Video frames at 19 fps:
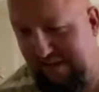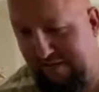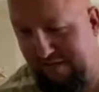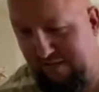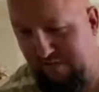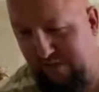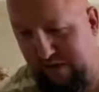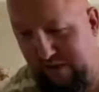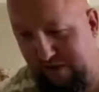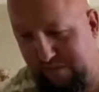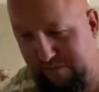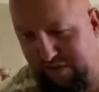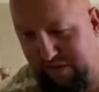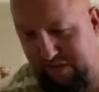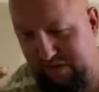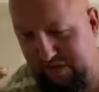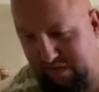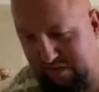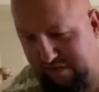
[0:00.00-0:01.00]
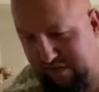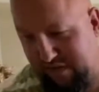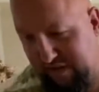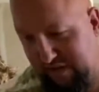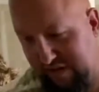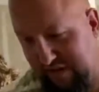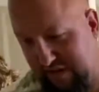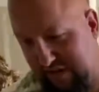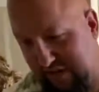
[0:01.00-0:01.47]
We're gonna put this over here
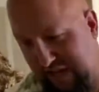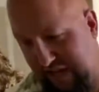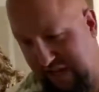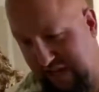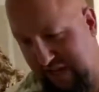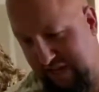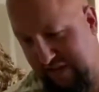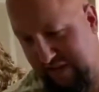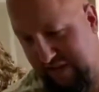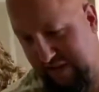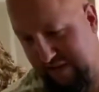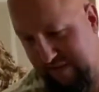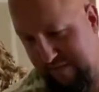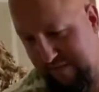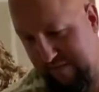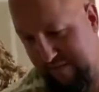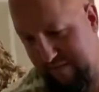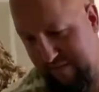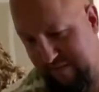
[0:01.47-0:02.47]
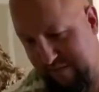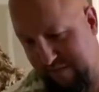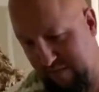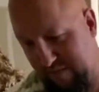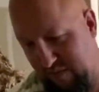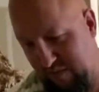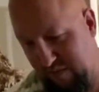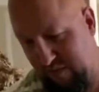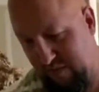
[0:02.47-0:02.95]
on the side
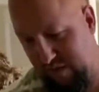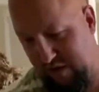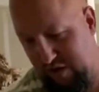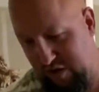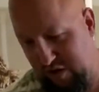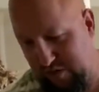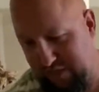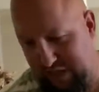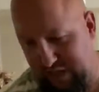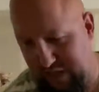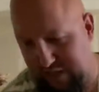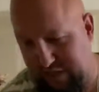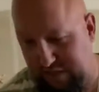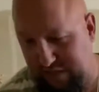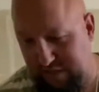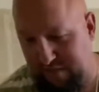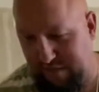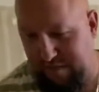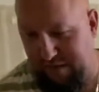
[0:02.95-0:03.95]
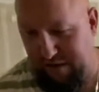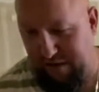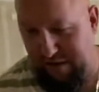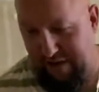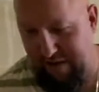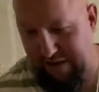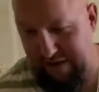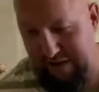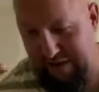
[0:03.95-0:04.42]
with the hopes that it doesn't
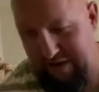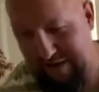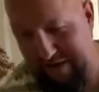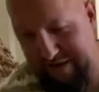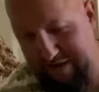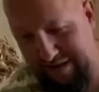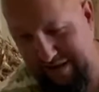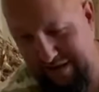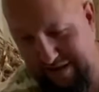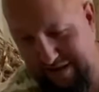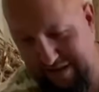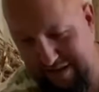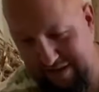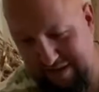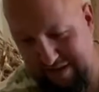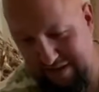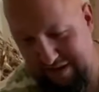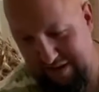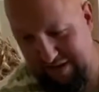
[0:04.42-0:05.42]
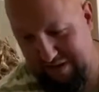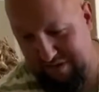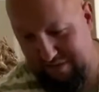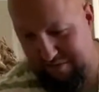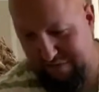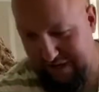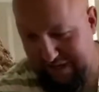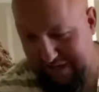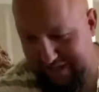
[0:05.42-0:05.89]
fall on our little
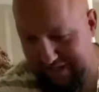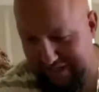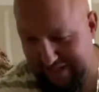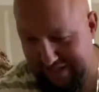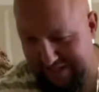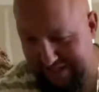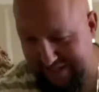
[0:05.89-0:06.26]
project.